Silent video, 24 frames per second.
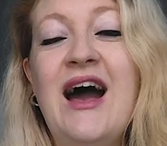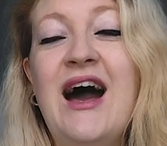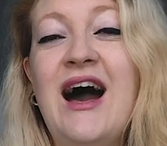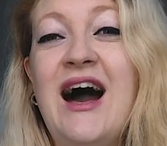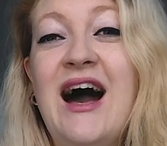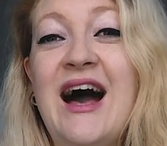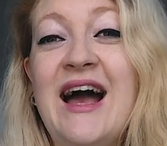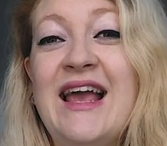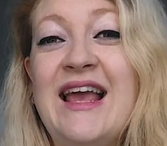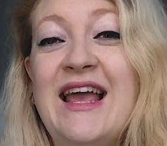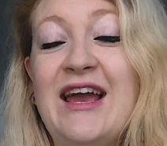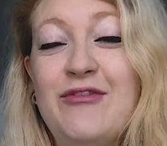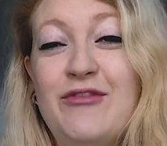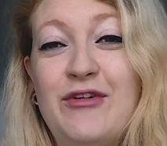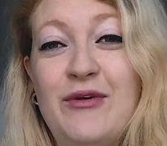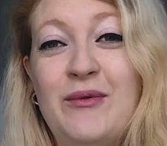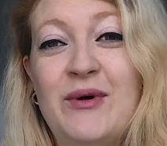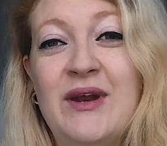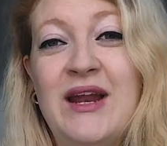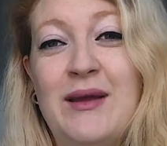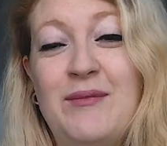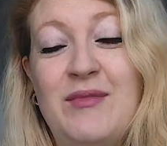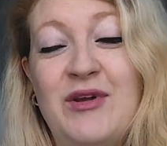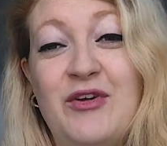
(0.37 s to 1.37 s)
Hi everyone,
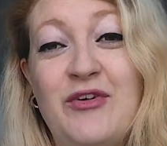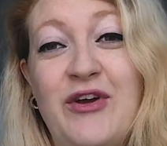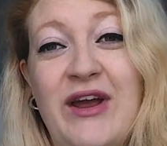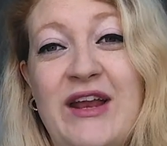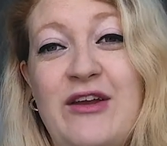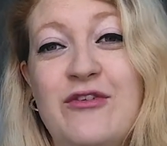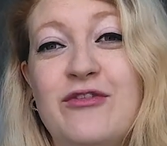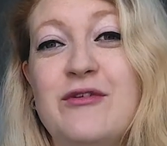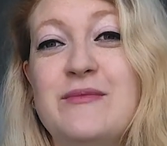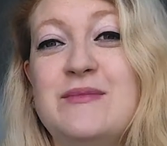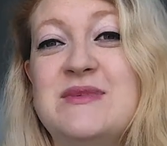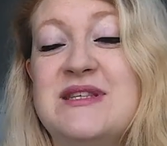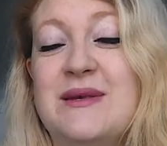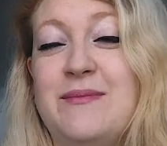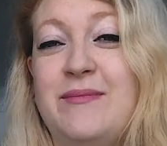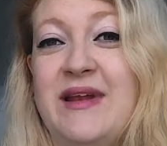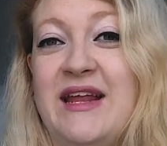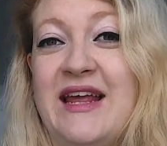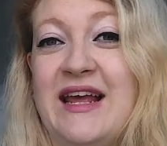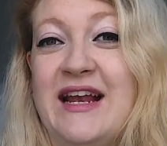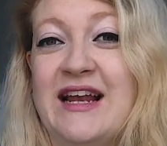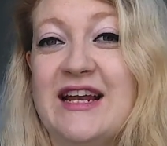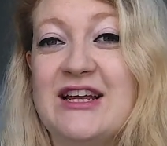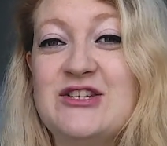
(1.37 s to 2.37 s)
I'm Lorraine from Simply
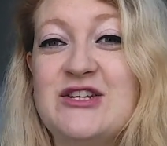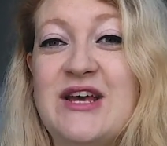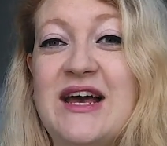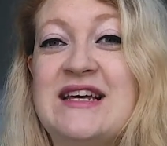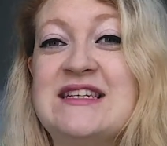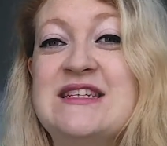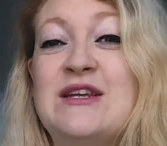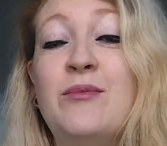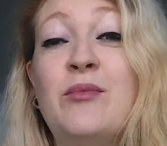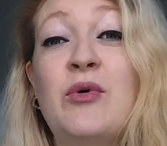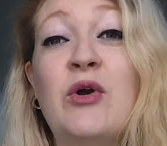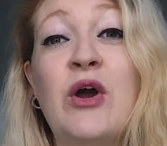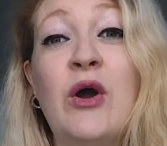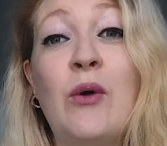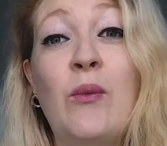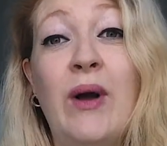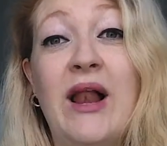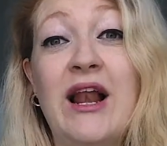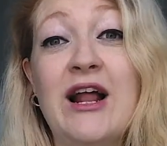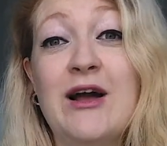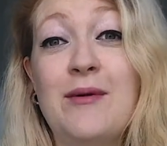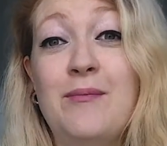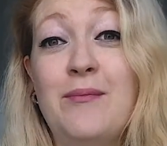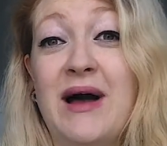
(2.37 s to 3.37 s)
English Edinburgh.
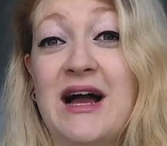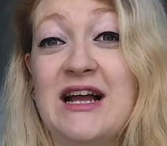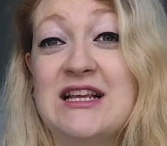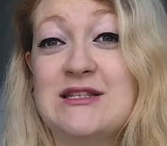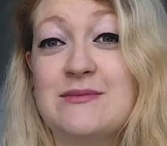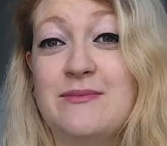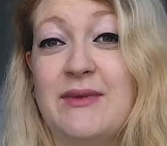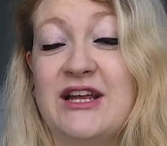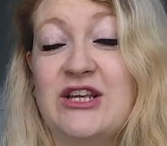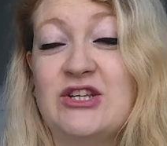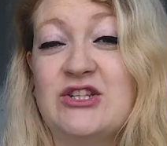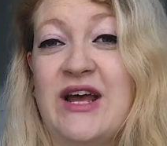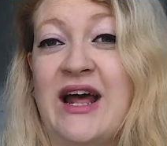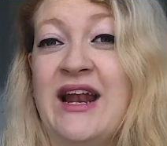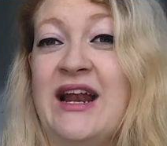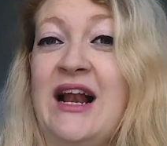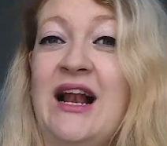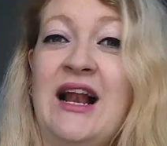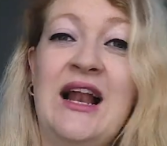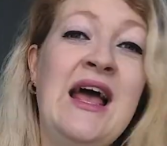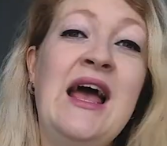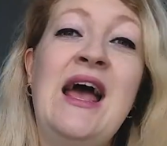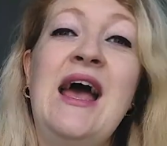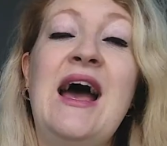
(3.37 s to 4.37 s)
Welcome back to my
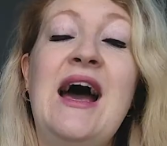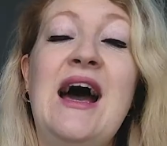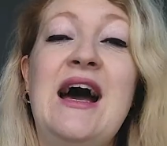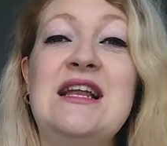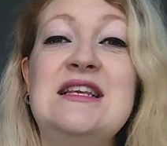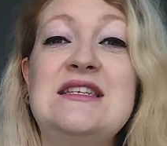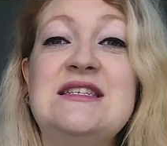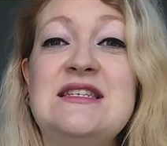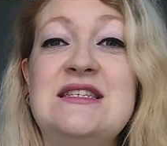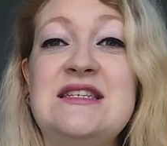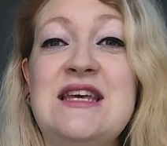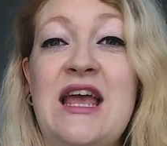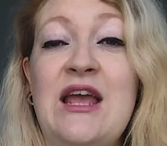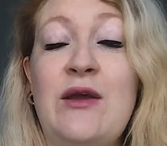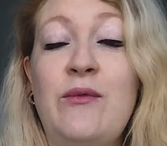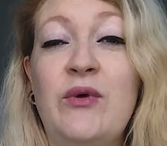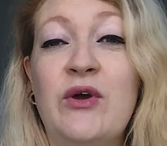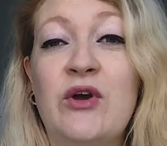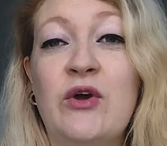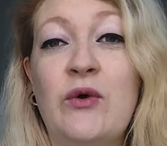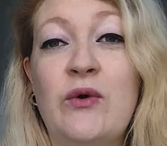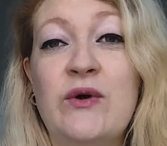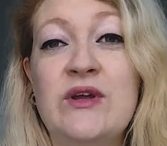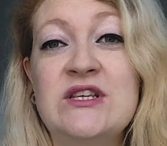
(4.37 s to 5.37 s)
channel, and today we're
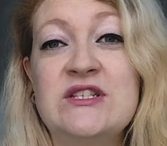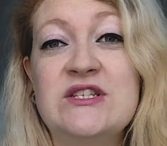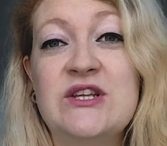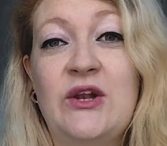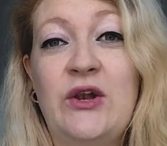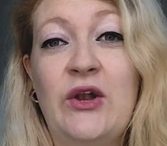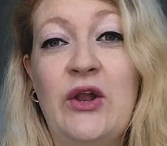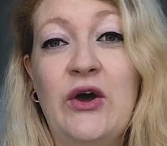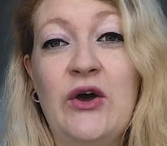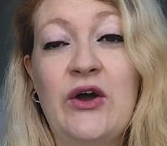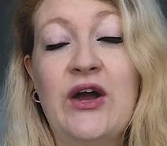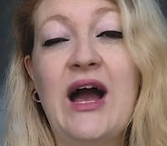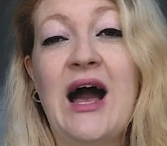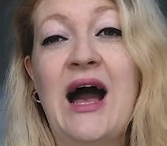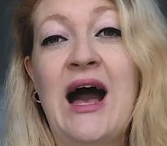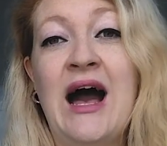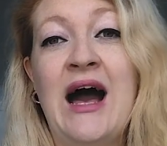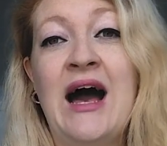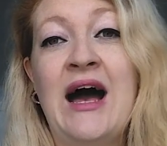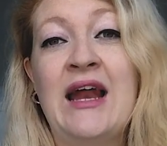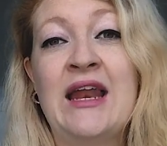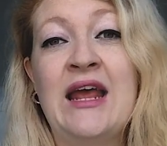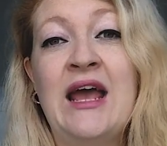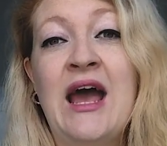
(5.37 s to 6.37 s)
going to look
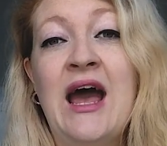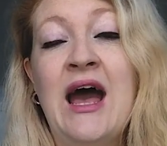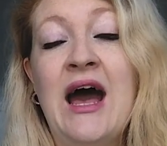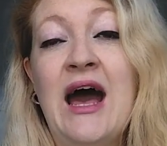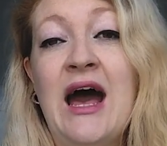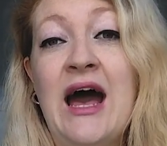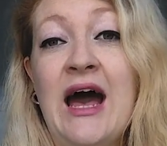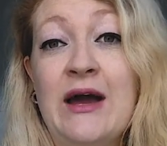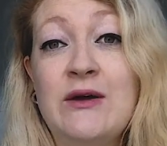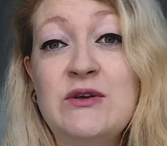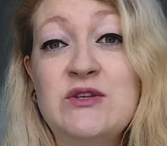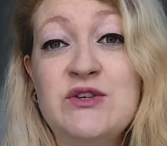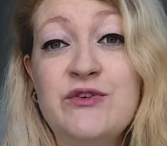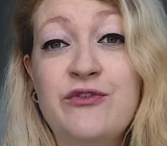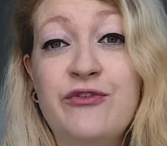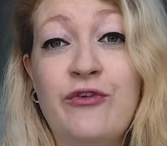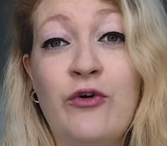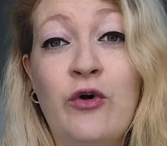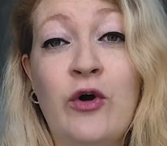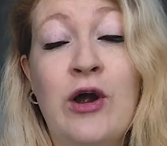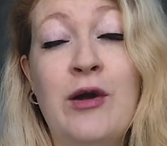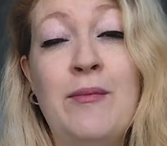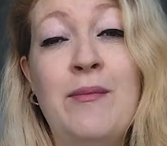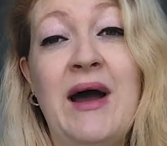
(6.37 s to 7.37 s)
at how to
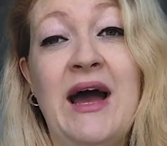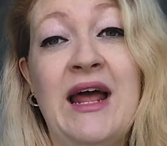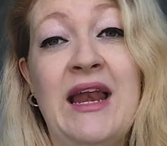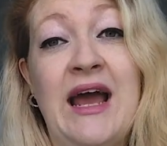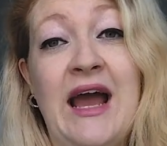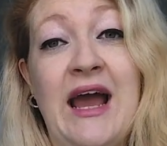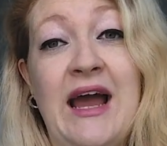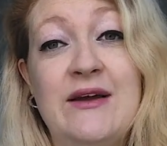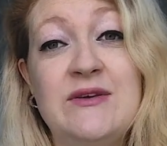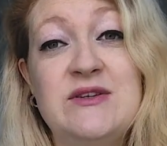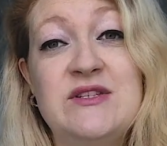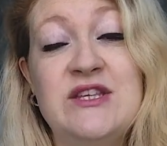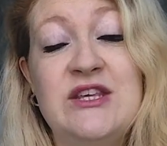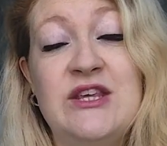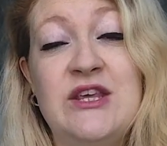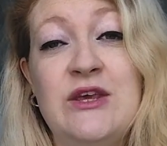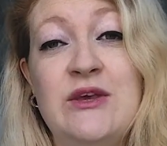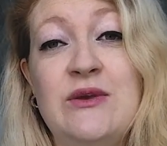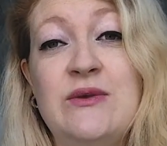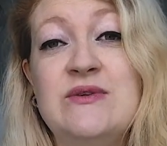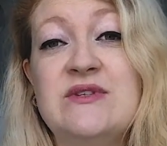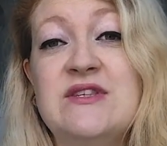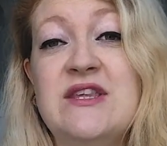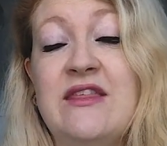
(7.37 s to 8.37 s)
form and how to
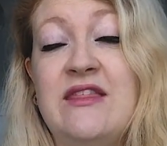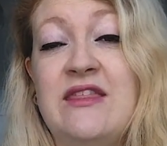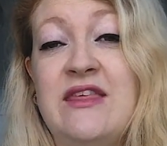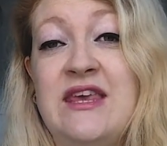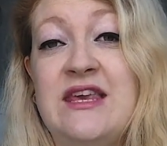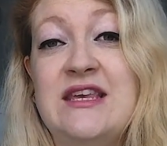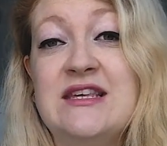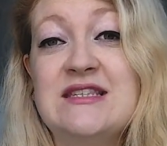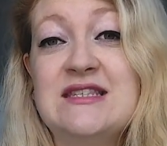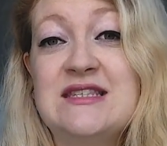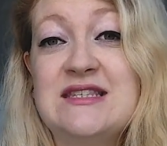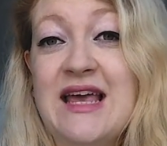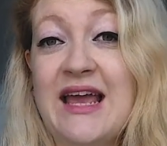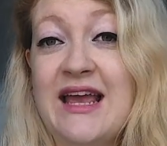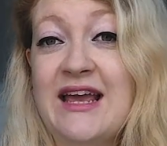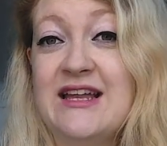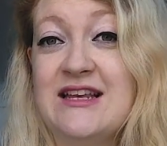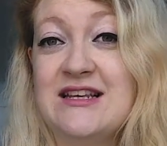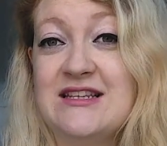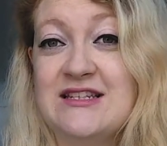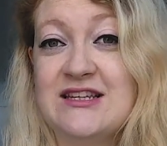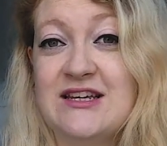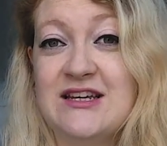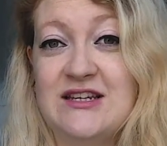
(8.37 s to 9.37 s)
use the
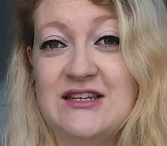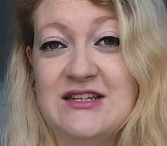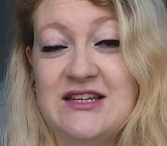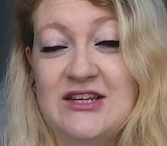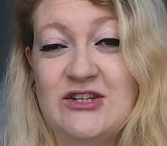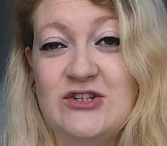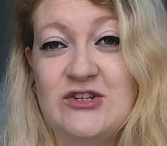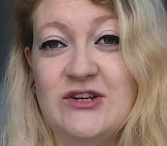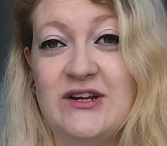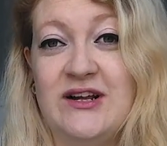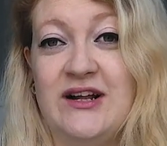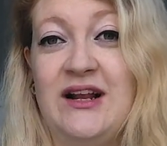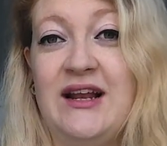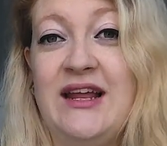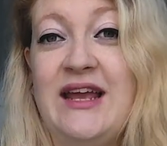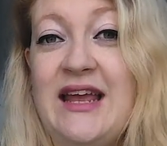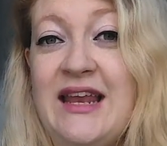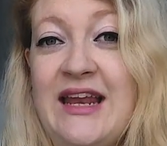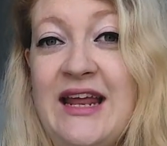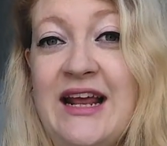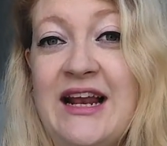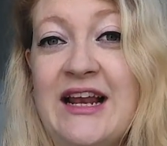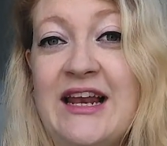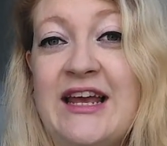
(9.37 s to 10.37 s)
second conditional in
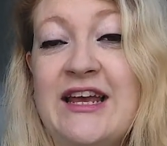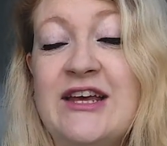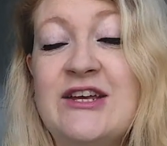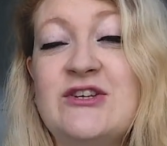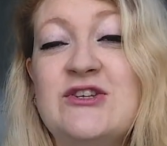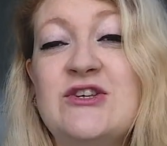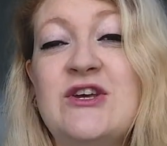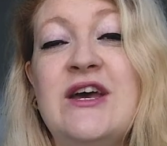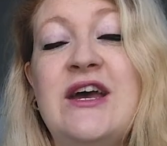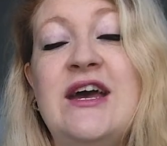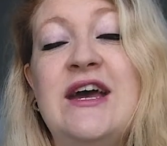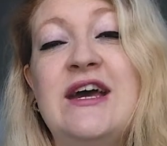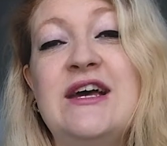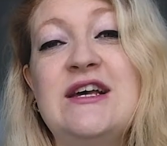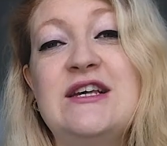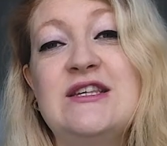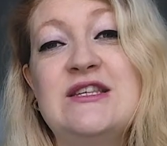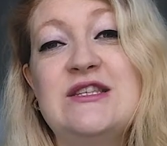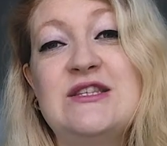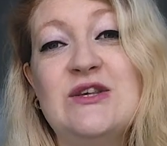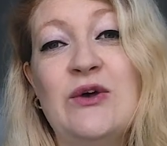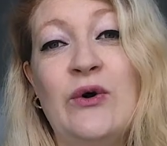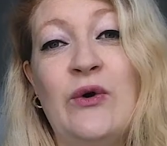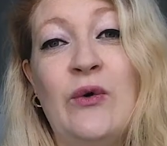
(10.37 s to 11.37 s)
English.
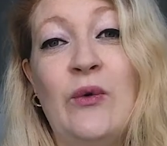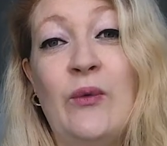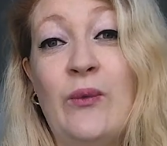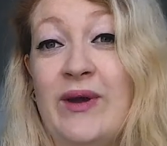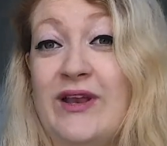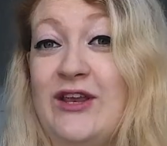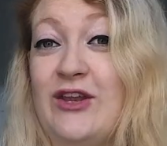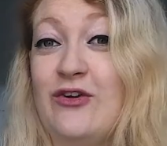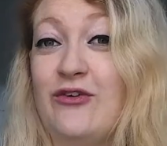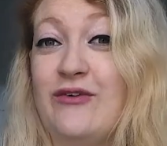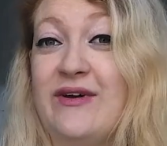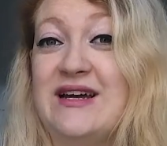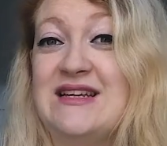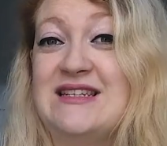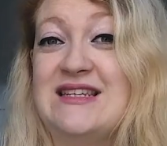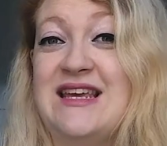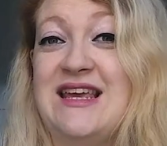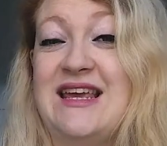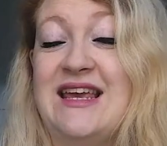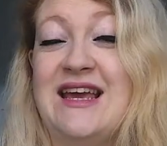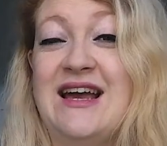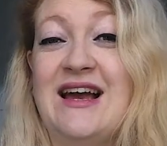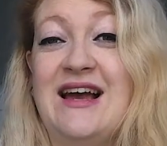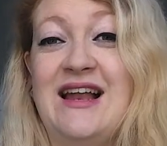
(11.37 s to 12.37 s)
So when you're
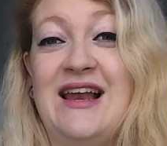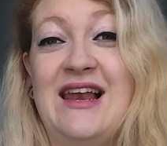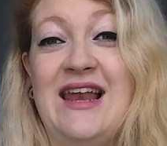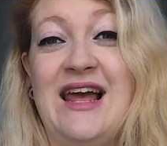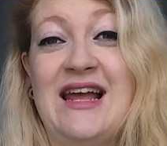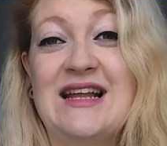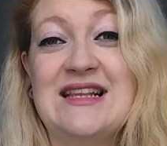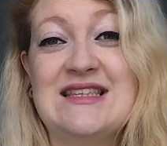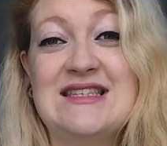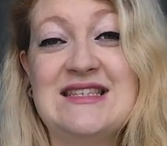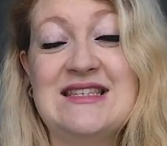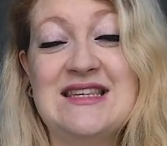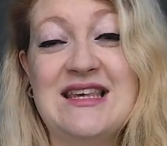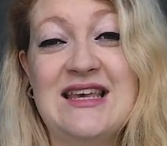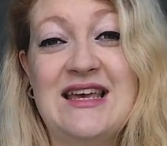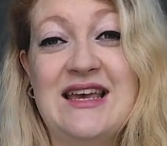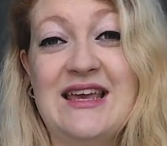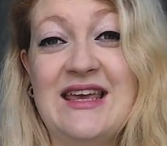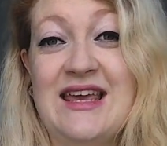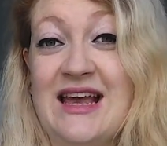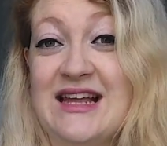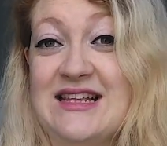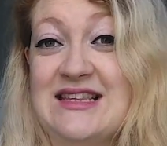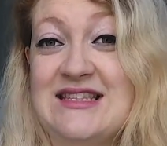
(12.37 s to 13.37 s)
ready, let's
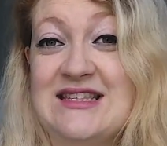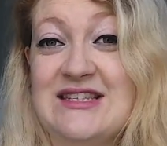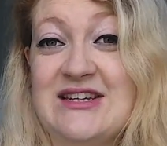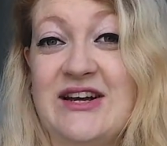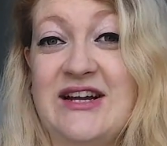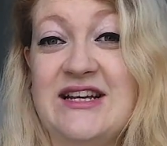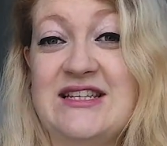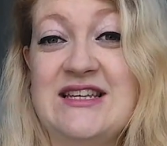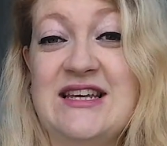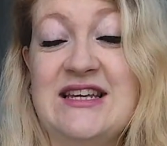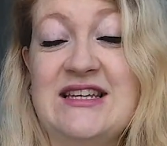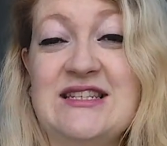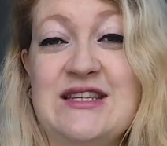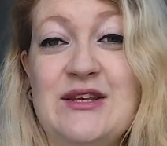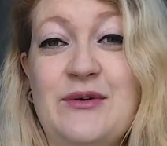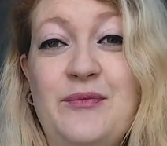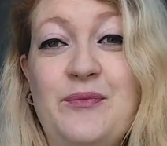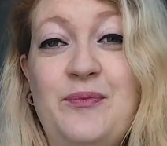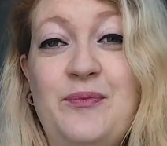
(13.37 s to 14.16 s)
get started.